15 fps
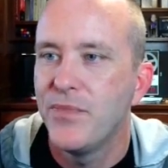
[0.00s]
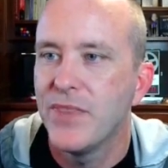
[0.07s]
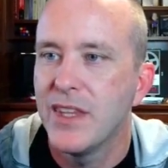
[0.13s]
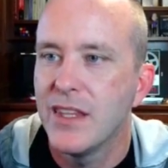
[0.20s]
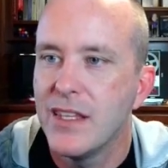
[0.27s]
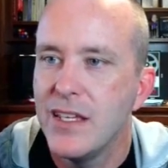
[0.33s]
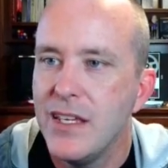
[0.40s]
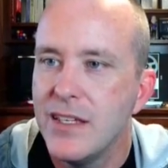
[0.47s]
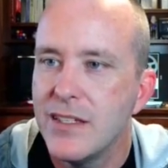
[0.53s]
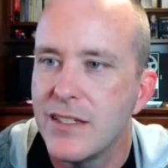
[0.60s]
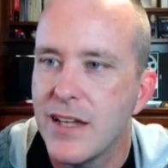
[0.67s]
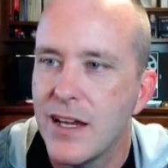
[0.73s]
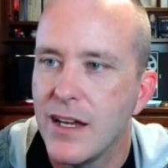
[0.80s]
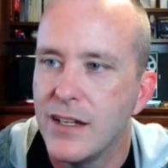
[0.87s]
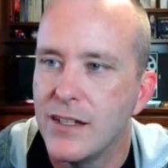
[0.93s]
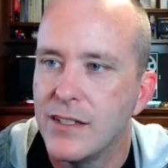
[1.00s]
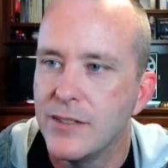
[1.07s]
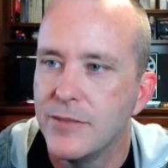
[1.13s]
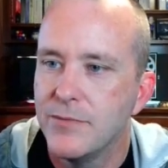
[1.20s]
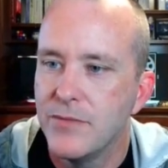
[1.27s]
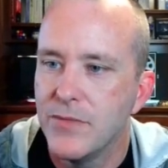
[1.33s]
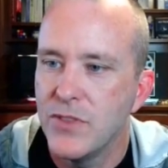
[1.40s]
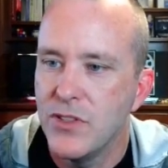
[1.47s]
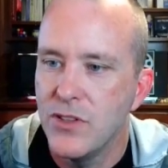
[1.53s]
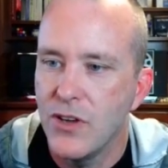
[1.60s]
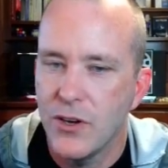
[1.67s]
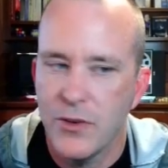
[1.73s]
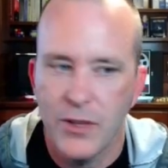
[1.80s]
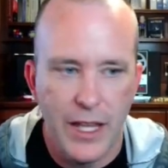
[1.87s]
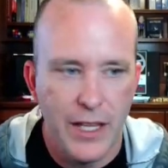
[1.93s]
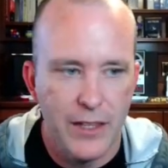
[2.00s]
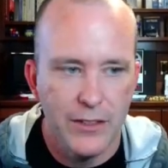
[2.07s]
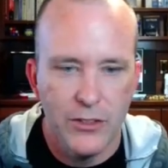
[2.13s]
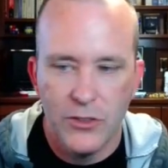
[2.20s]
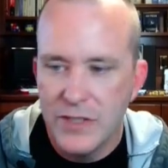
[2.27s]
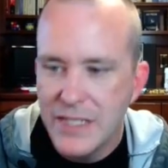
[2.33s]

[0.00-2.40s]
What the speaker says: These are like little